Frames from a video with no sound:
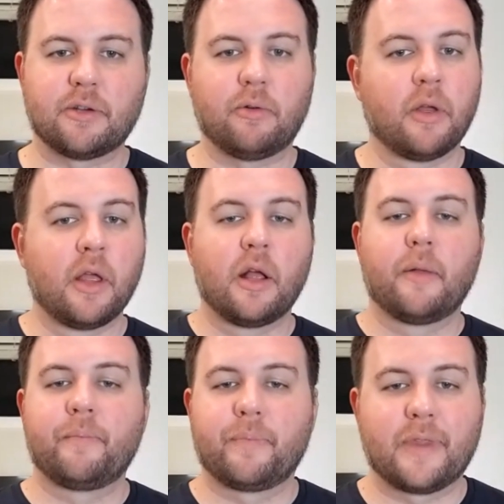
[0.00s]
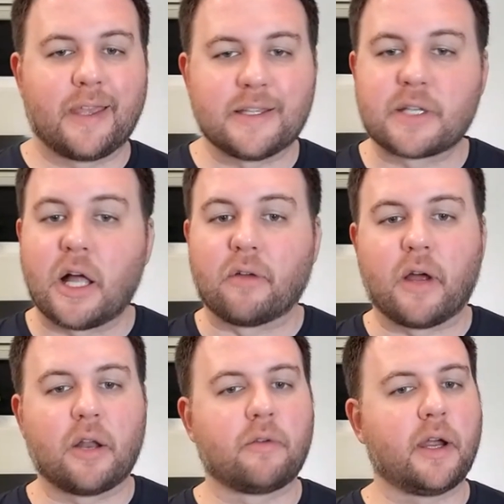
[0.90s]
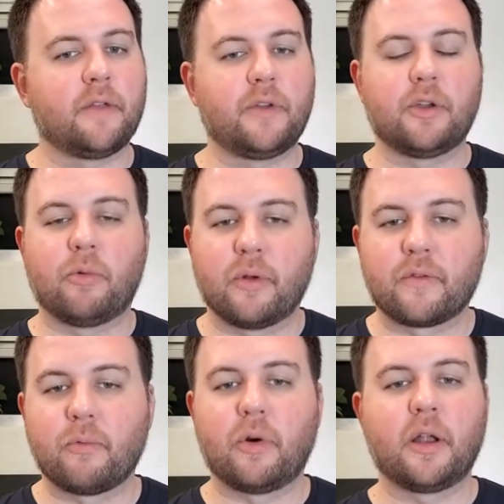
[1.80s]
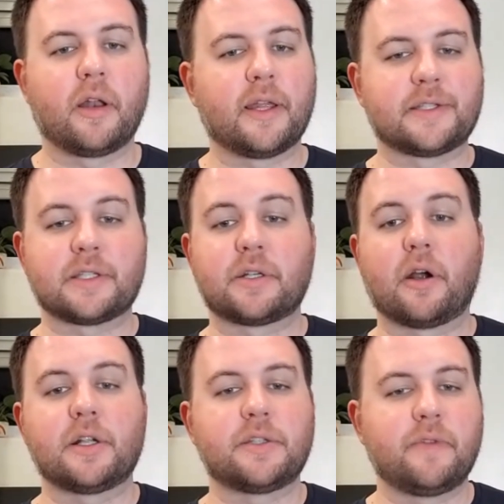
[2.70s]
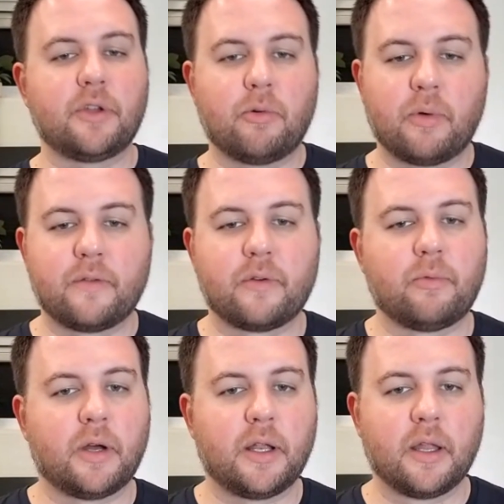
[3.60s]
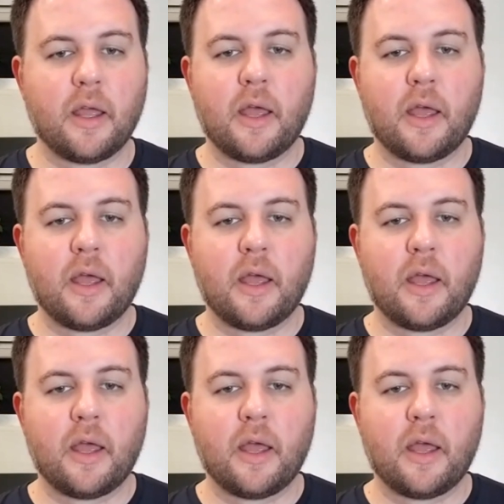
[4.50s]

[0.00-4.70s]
So against Colorado, right, if you can go 1-for-1, against the Stars, if you can go 1-for-1,